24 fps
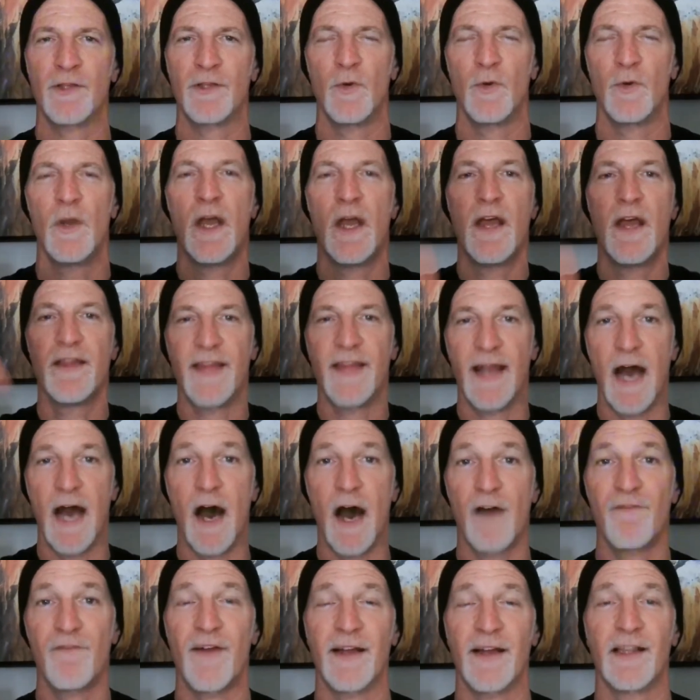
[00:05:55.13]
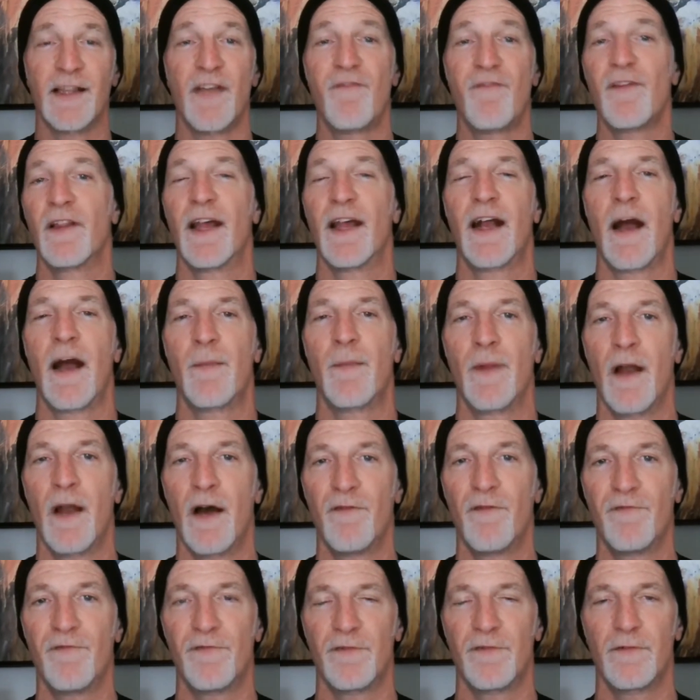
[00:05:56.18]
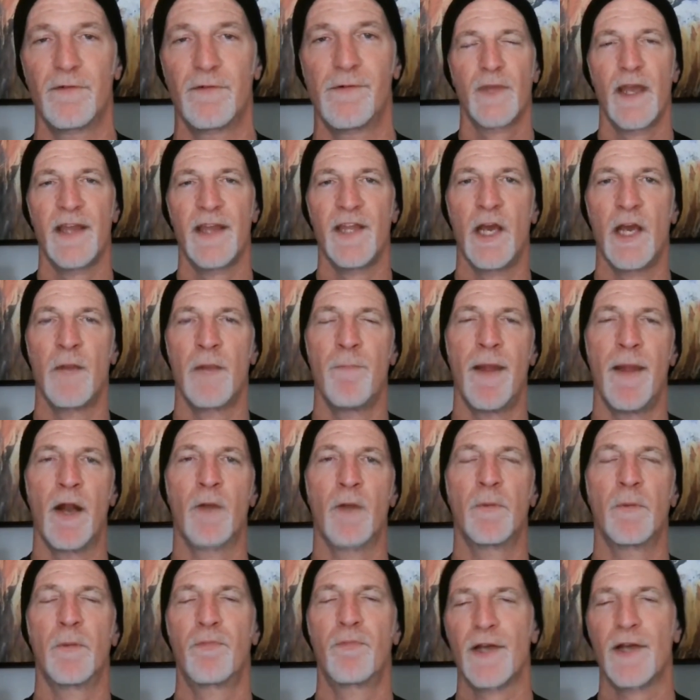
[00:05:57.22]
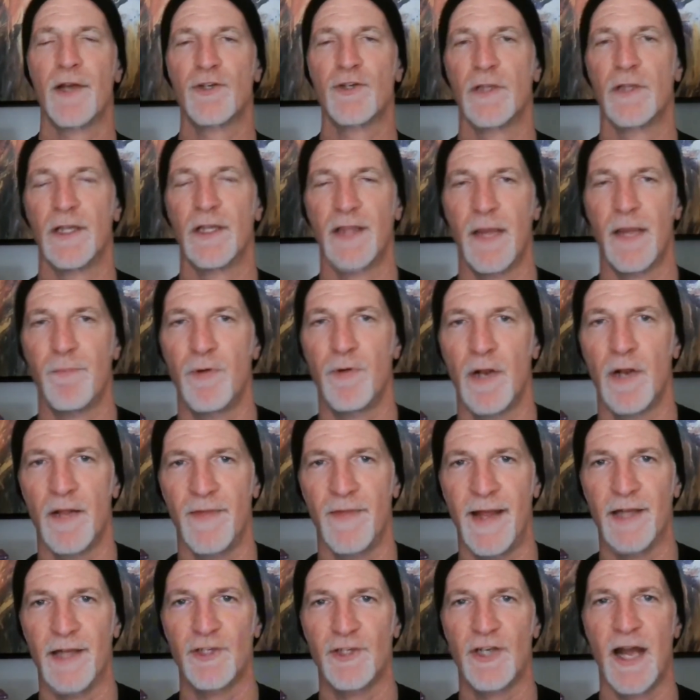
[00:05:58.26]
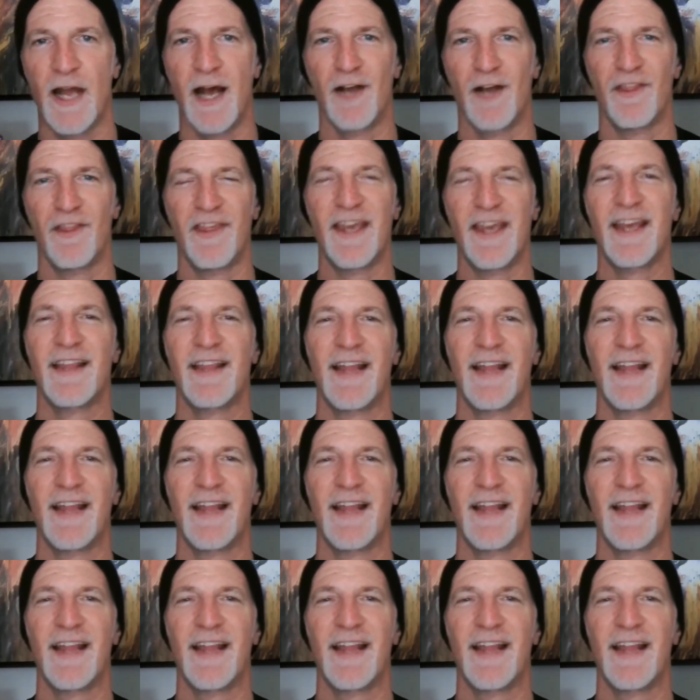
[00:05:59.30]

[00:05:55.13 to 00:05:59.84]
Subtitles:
to, then I'll finally feel like I'm enough. And the unbearable pressure that they put on that child, thinking